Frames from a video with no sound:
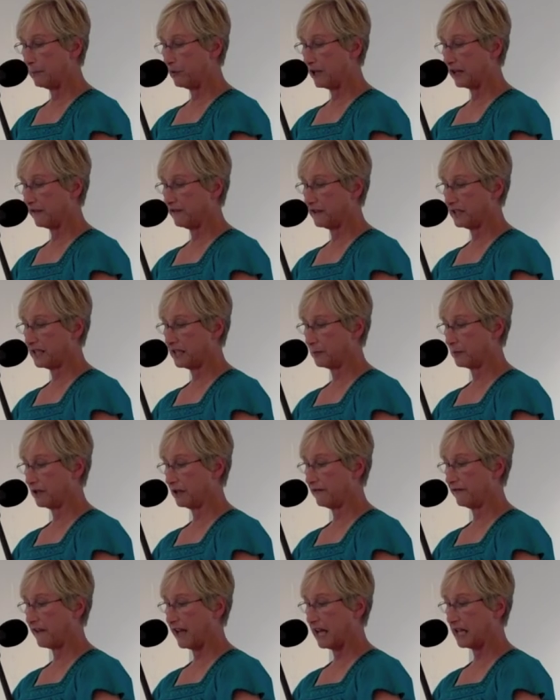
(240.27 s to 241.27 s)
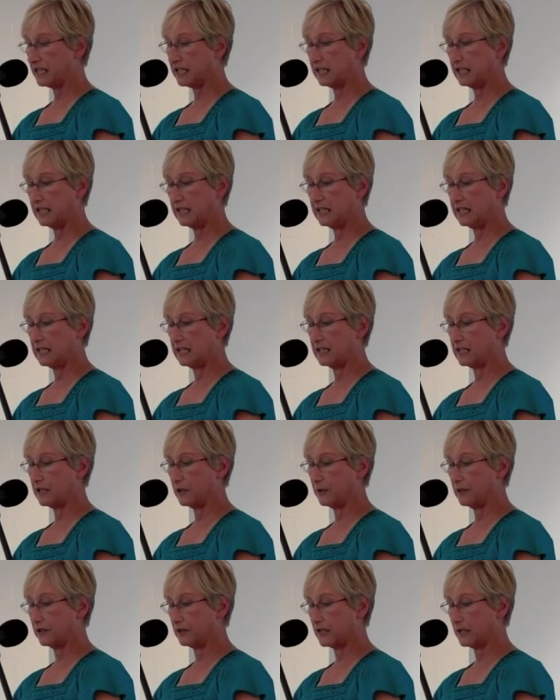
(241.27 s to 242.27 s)
breakfasts were a fast and easy
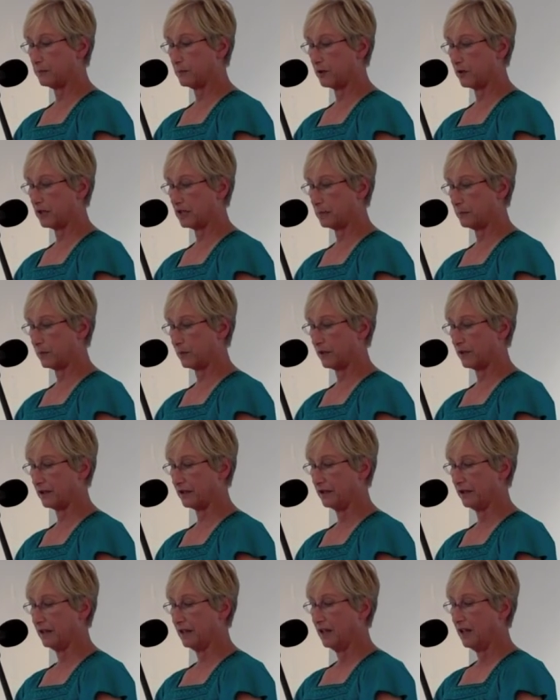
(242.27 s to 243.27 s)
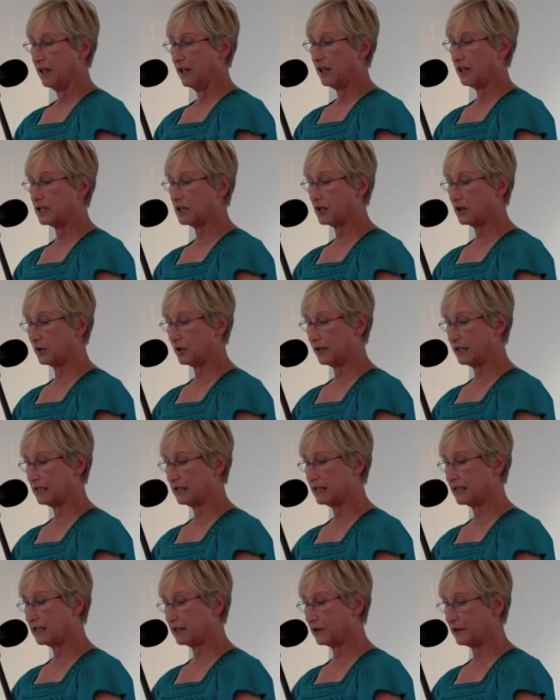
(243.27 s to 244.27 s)
cereal smorgasbord.
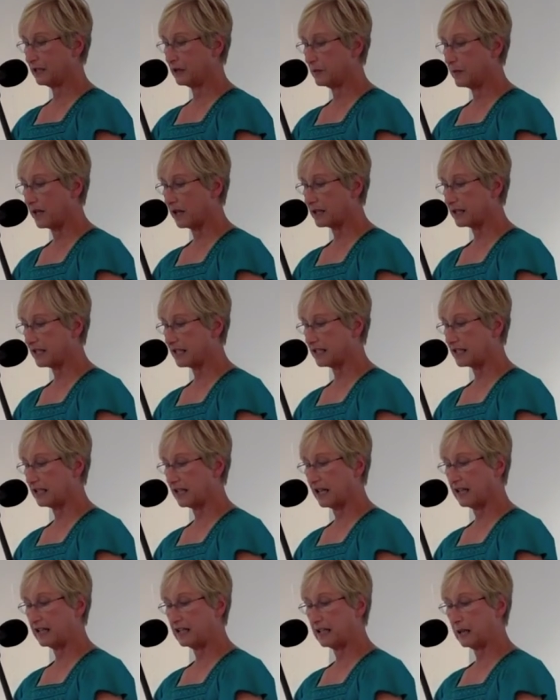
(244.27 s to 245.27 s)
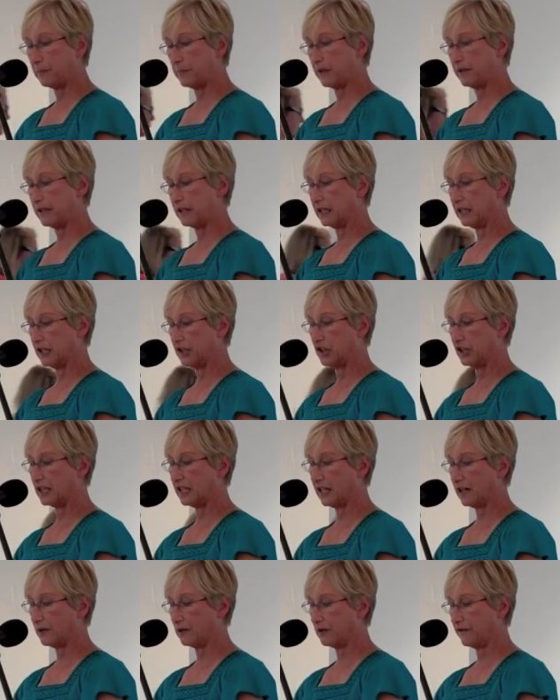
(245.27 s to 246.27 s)
Assorted cereal boxes lined up on the kitchen
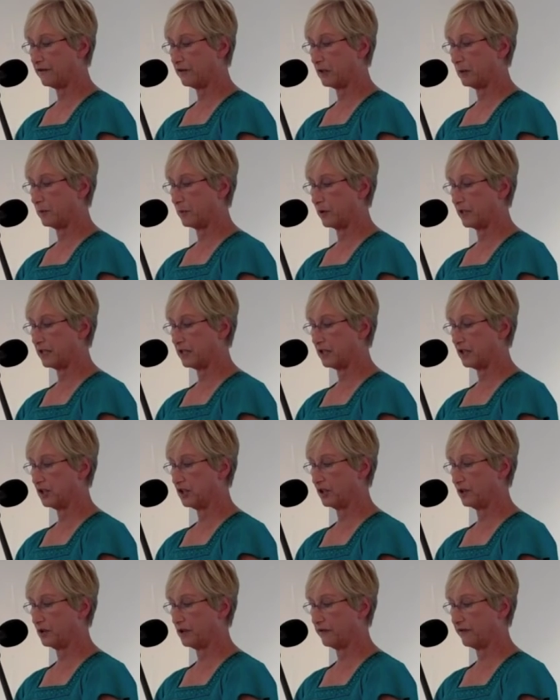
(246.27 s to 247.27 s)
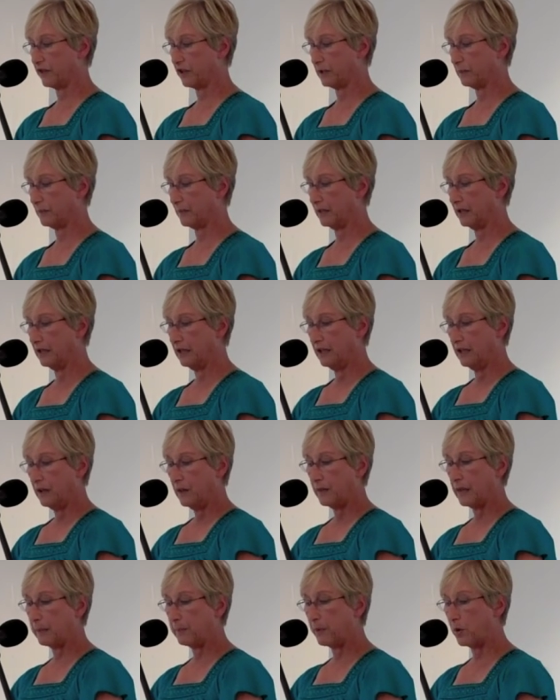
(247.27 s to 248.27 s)
counter for the boys to choose from.
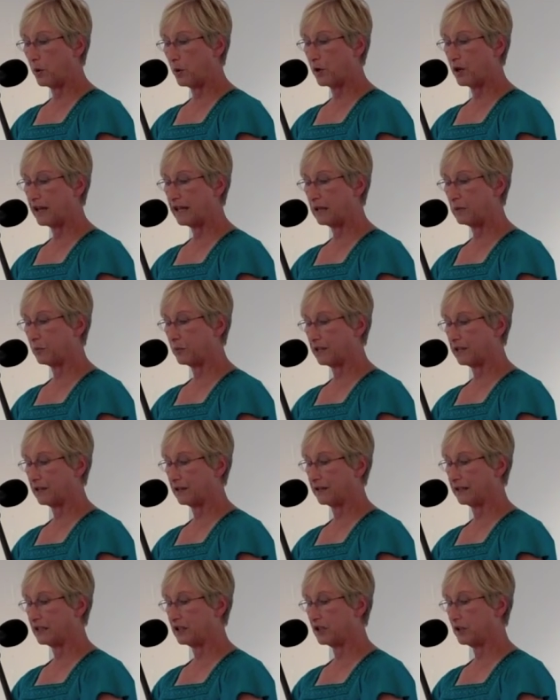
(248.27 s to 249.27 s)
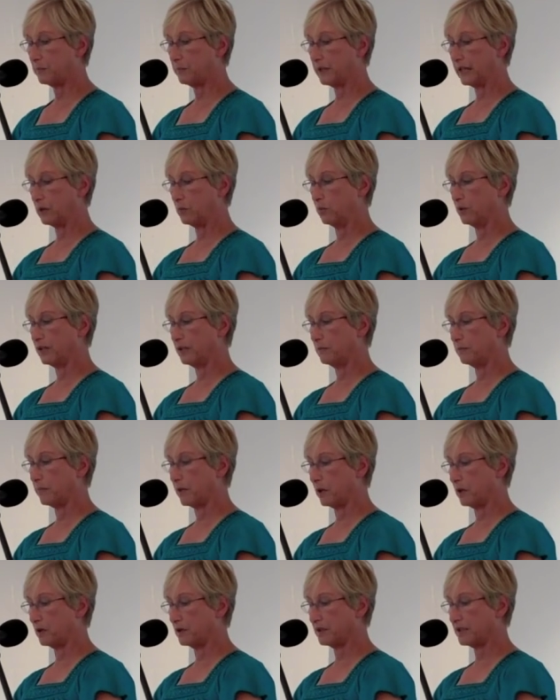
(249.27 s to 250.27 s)
They poured at will into big wooden
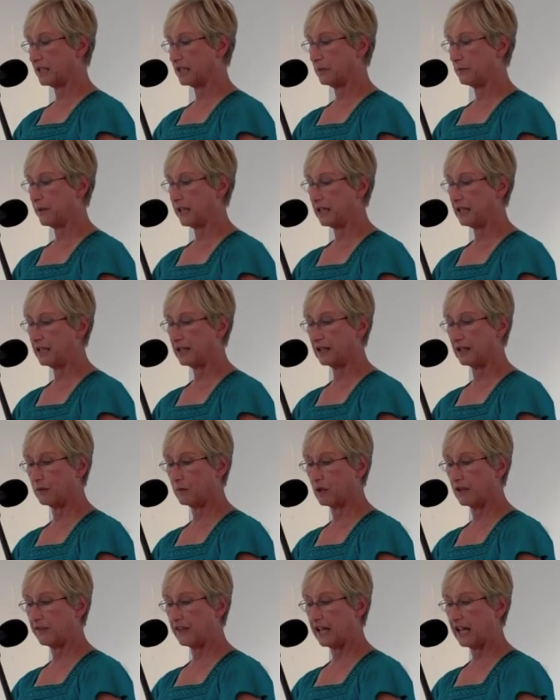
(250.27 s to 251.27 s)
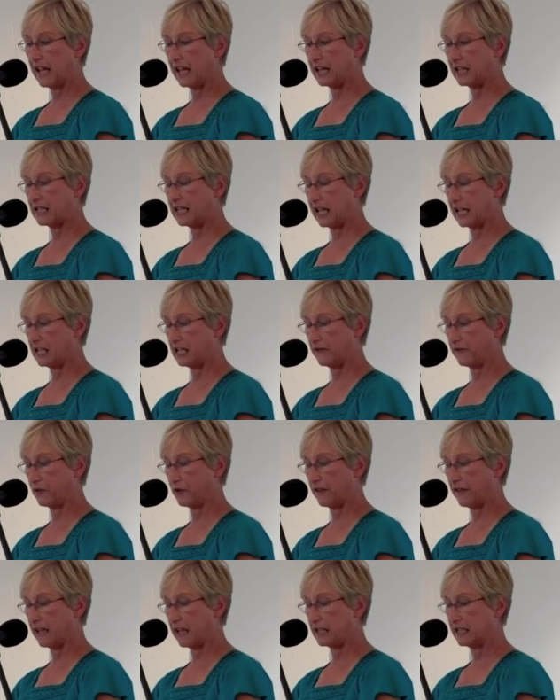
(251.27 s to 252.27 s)
bowls, depending on what they had a taste
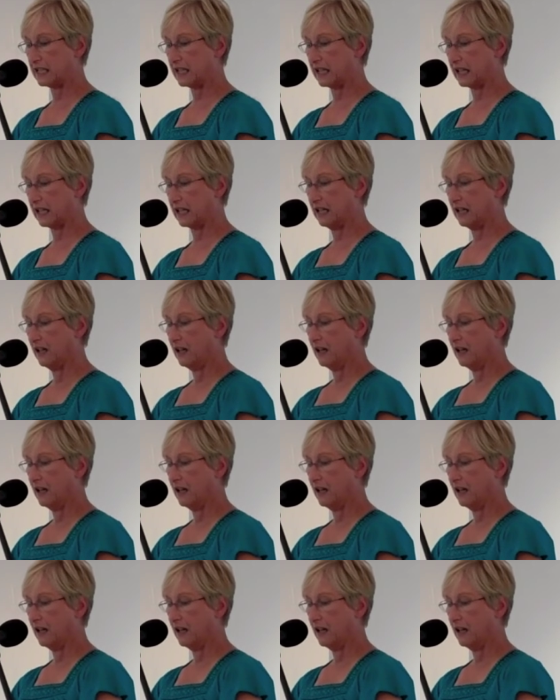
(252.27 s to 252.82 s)
for that day,